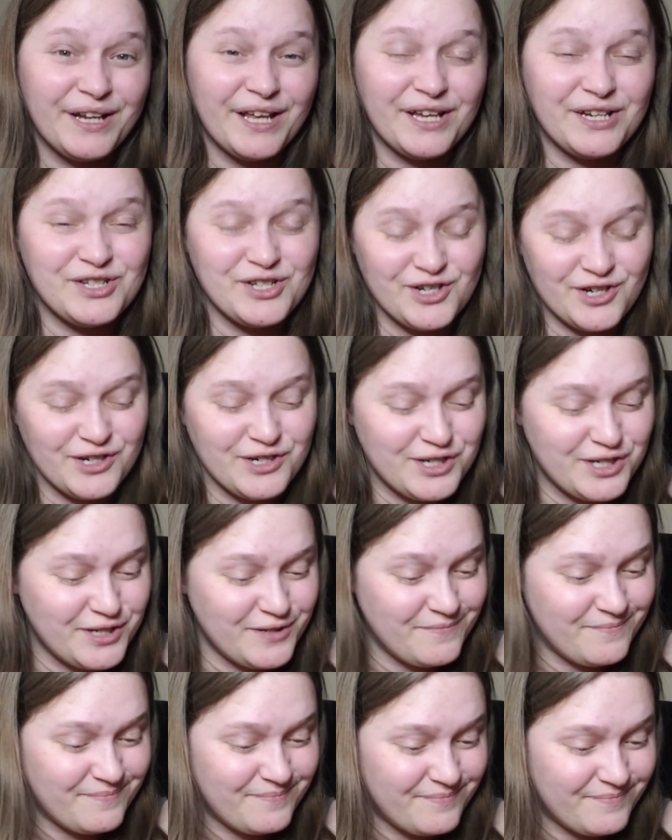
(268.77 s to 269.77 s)
at church,
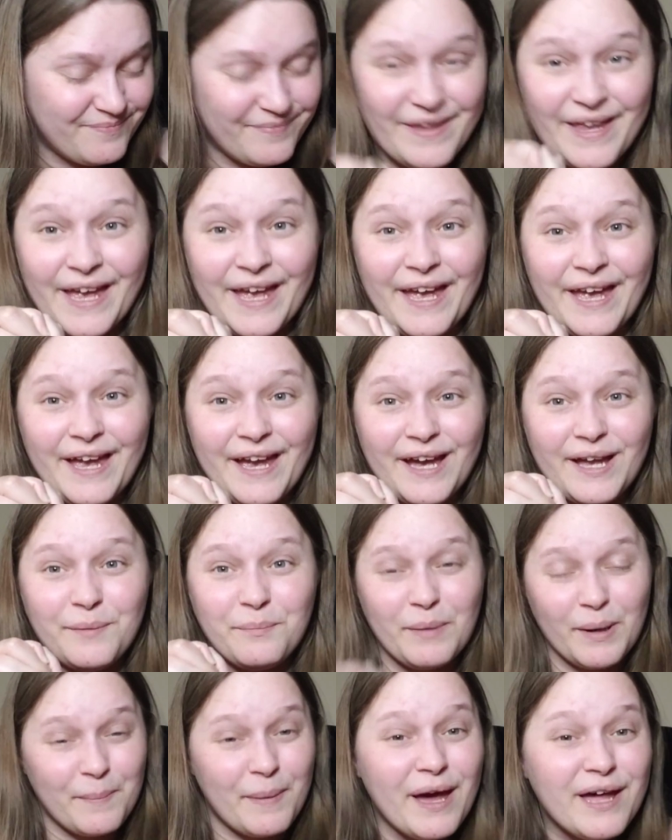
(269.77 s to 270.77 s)
and
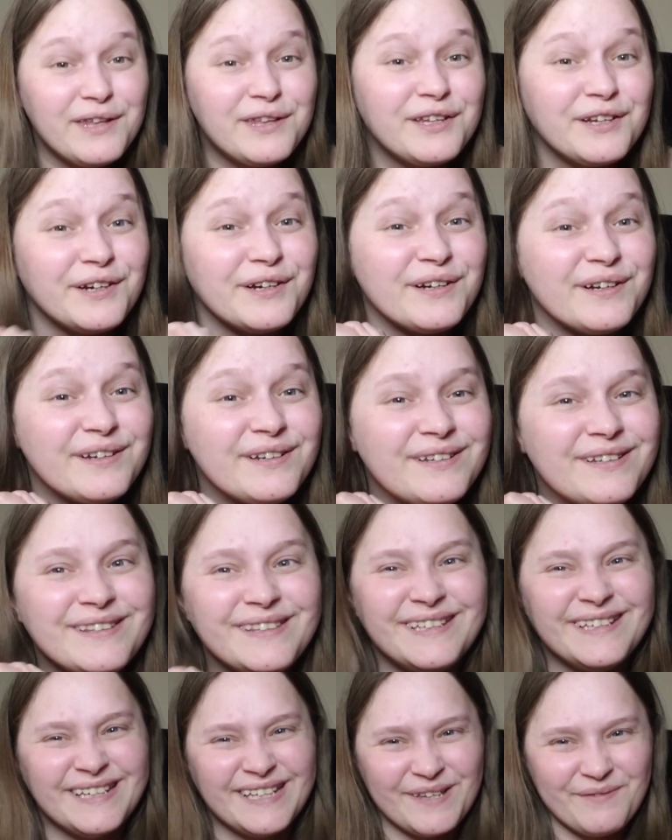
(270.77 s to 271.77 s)
my pastor
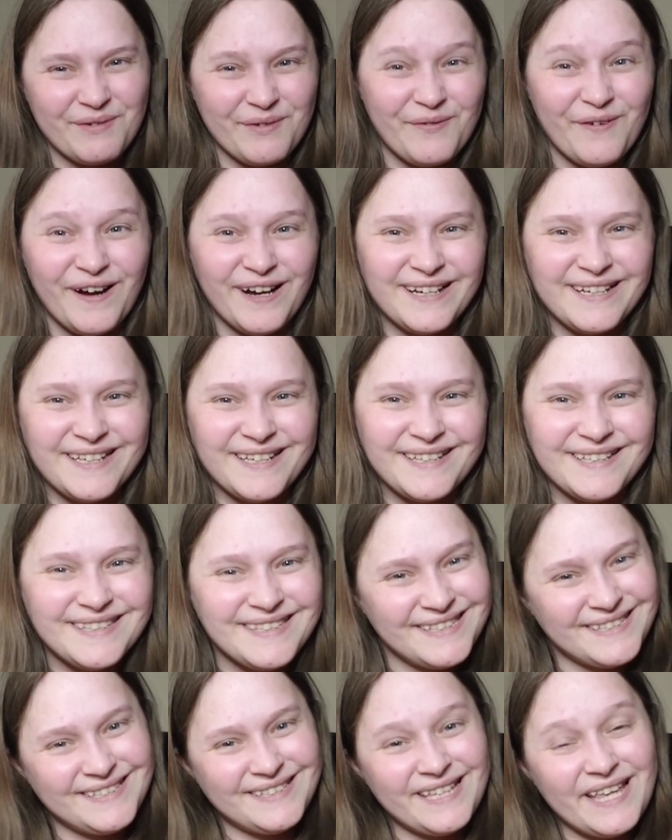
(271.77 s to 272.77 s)
didn't give a fuck,
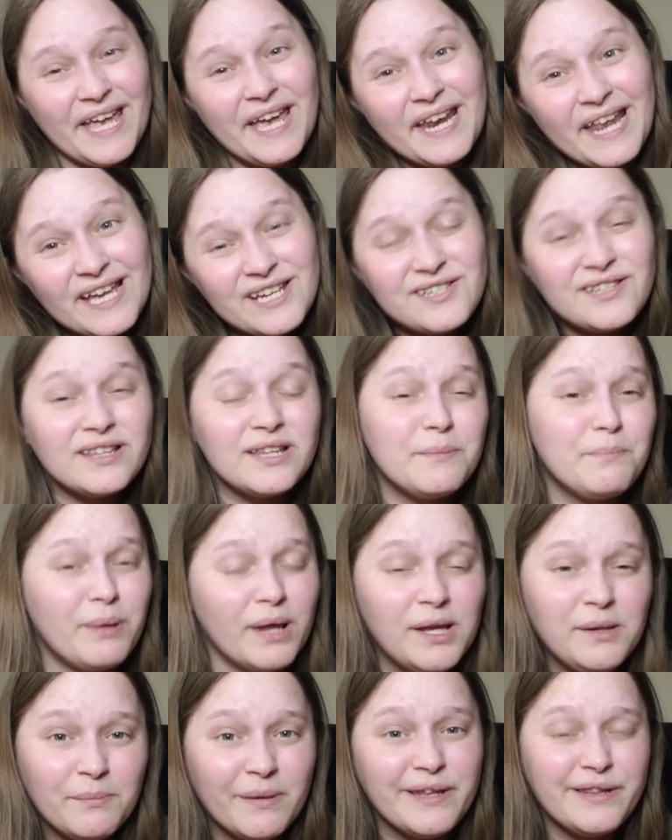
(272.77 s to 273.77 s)
and actually
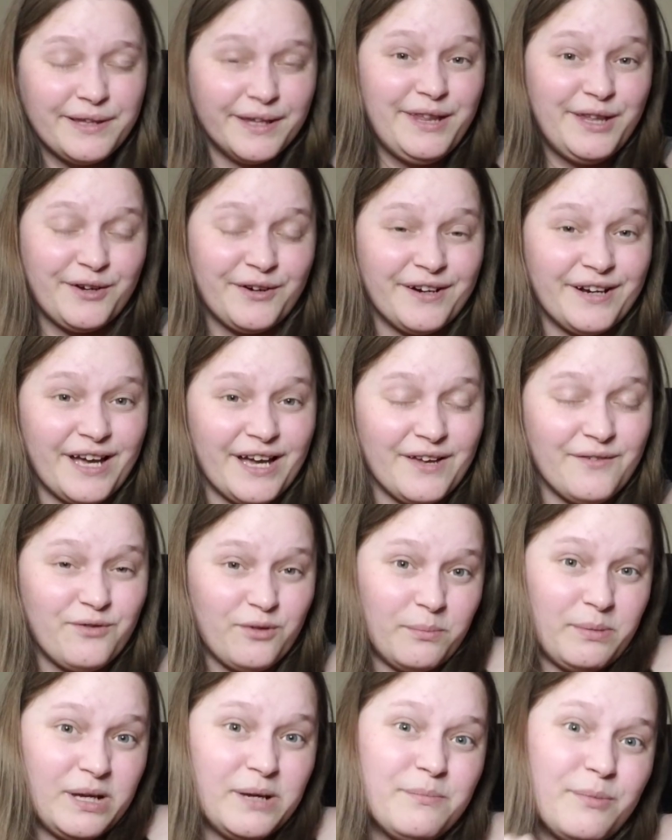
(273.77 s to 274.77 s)
blamed my sister and I for
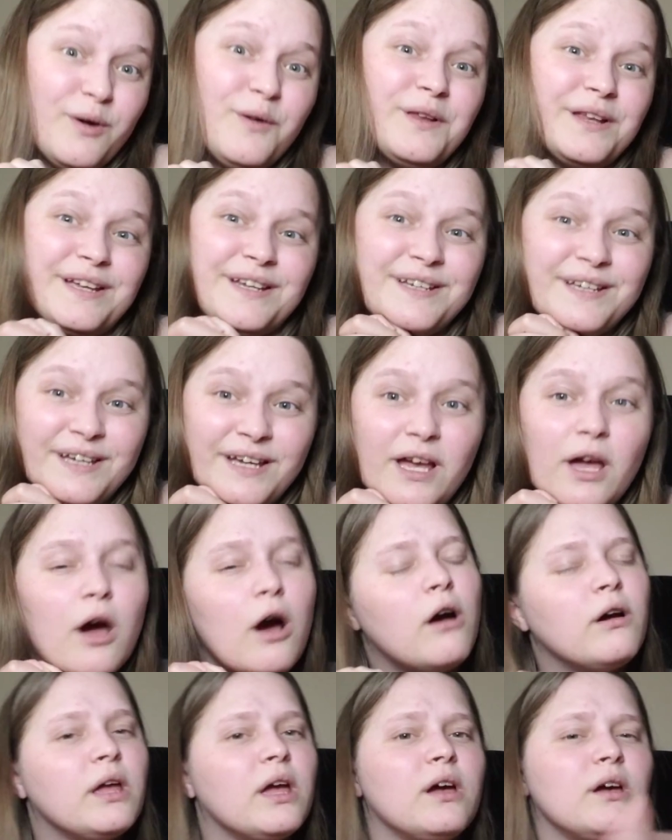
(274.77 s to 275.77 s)
being bullied.
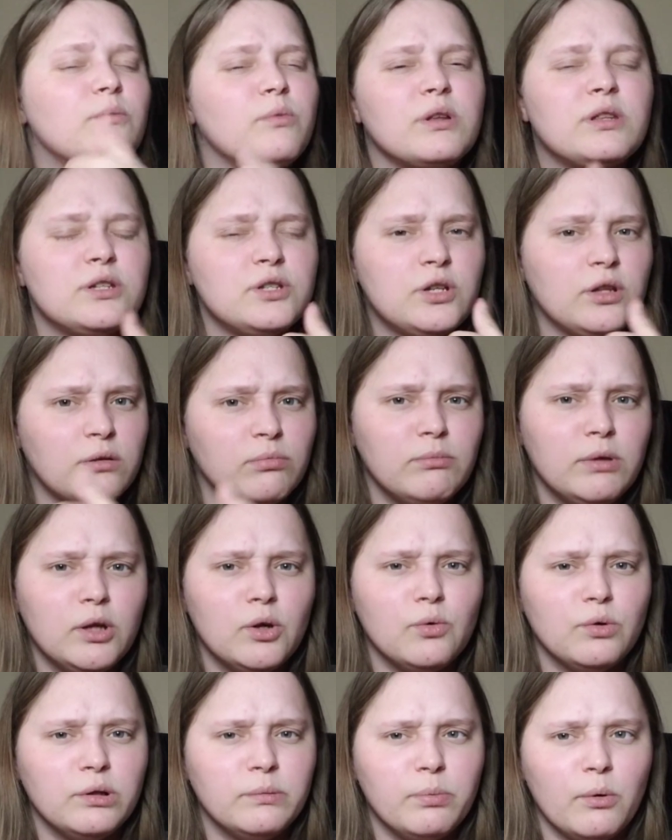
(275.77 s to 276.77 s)
Oh yeah, it wasn't just me
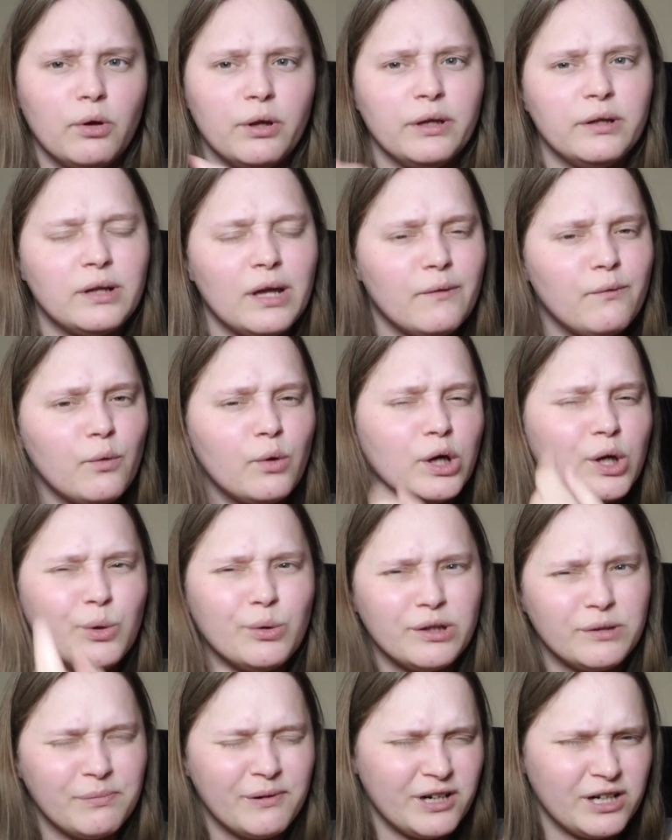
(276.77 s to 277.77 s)
who was bullied. Everyone who
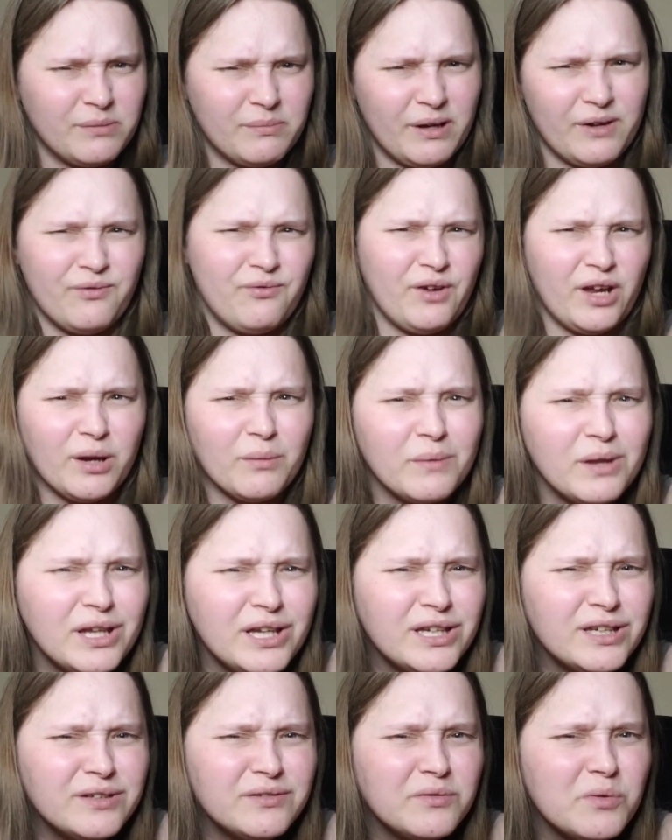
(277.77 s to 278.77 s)
was part of my family
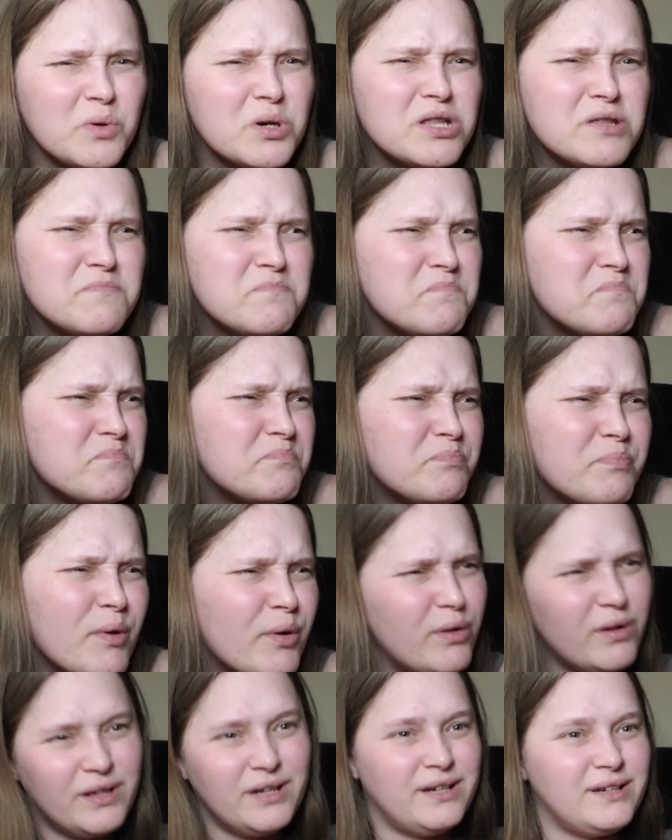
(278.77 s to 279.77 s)
was
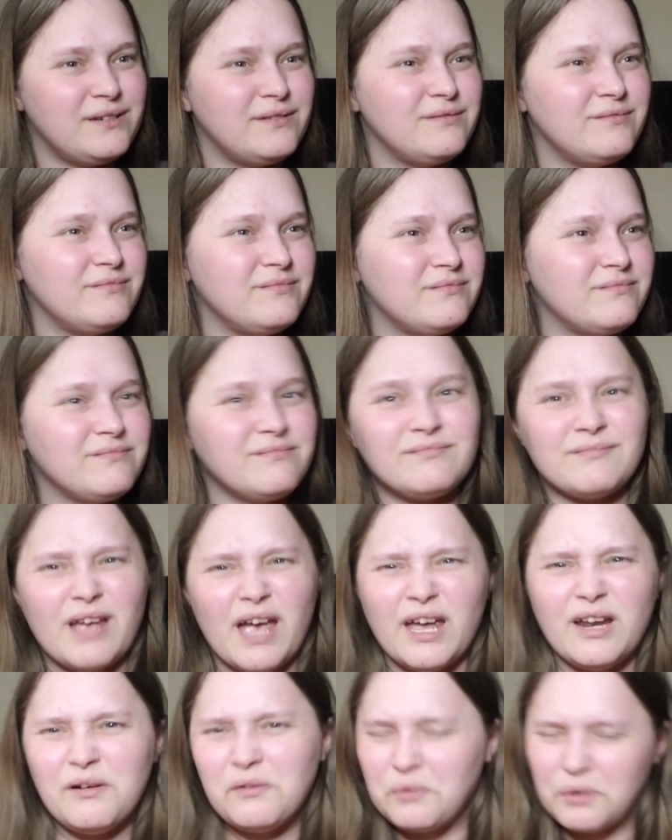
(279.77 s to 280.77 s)
bullied.
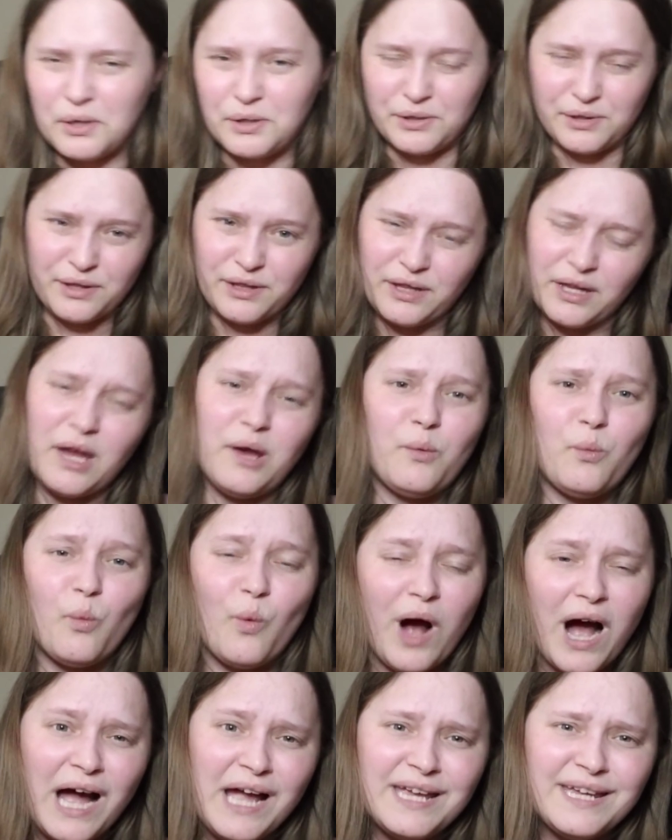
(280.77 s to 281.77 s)
I don't understand
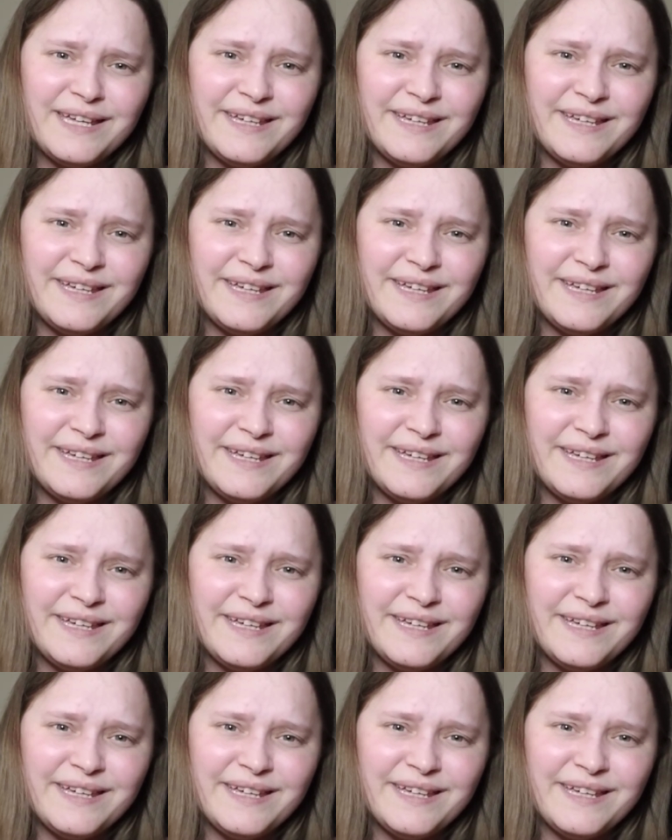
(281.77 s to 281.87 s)
why.